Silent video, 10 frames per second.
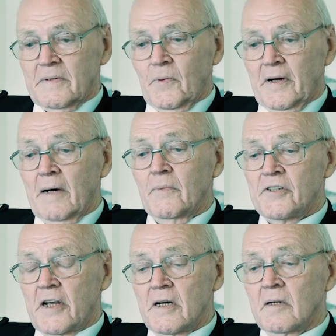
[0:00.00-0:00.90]
When I
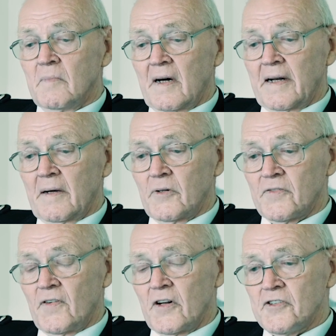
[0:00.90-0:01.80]
was a young man, I was
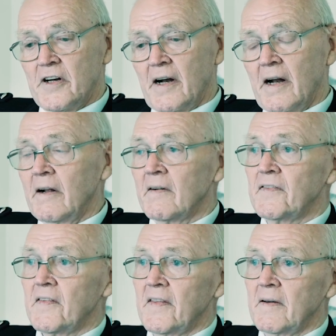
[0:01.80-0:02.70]
fortunate
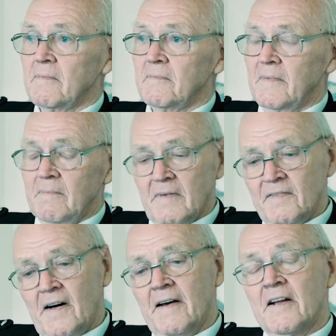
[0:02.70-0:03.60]
enough that my
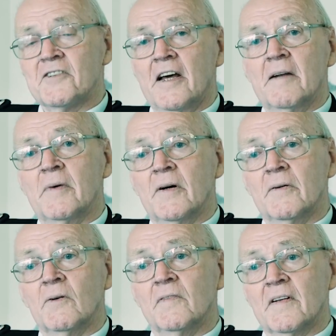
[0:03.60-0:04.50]
father sent me
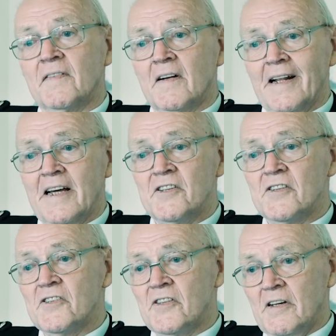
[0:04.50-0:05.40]
over for
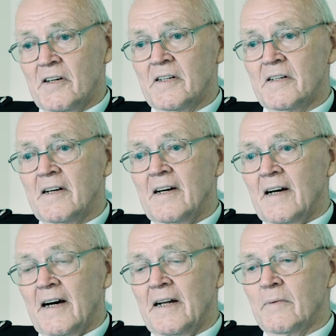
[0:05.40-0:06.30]
lessons and
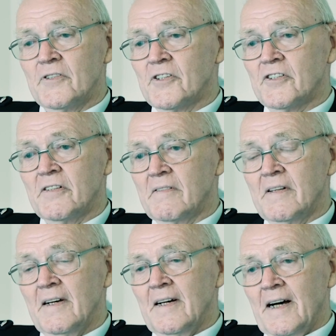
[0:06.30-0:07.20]
it was just,
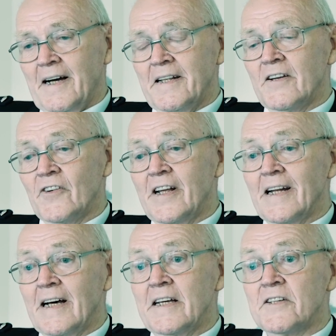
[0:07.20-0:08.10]
I didn't
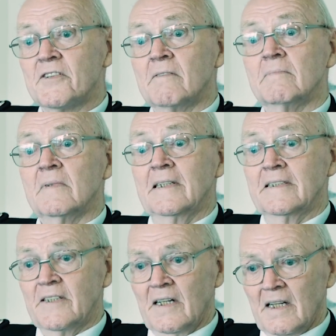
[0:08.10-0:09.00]
realise
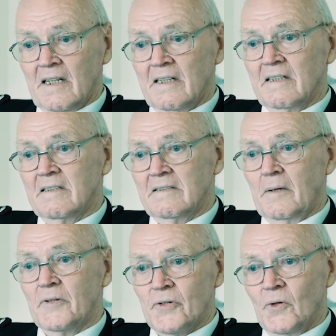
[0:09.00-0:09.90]
until
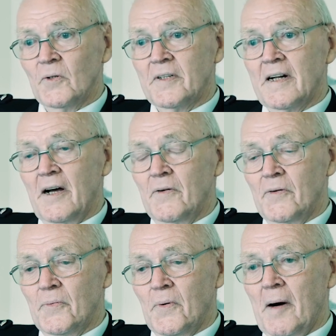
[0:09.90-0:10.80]
I was older
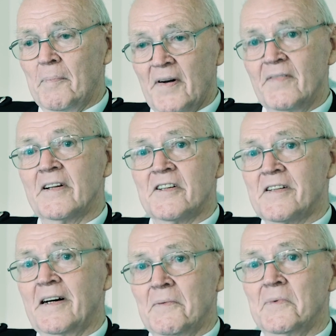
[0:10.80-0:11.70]
what a privilege
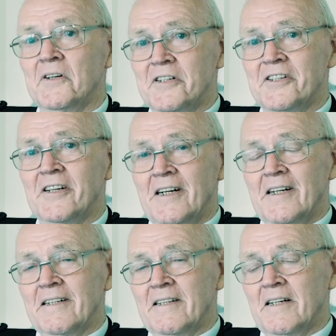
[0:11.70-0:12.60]
that was
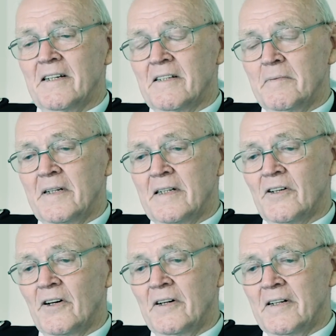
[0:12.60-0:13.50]
to be
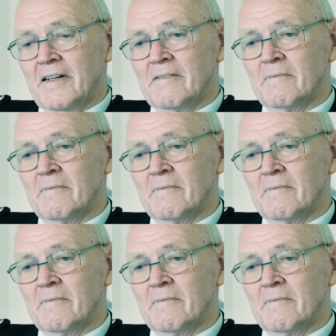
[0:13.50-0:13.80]
taught.